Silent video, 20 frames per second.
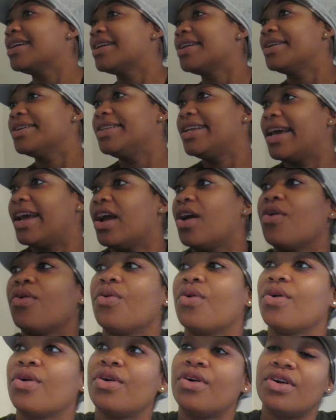
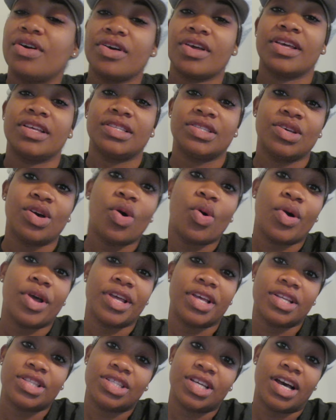Kadera is
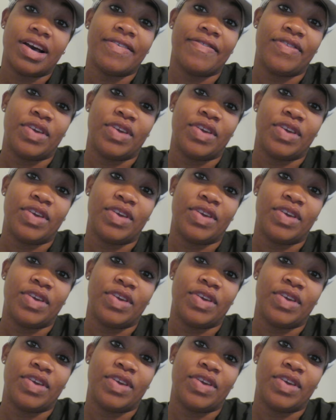going to a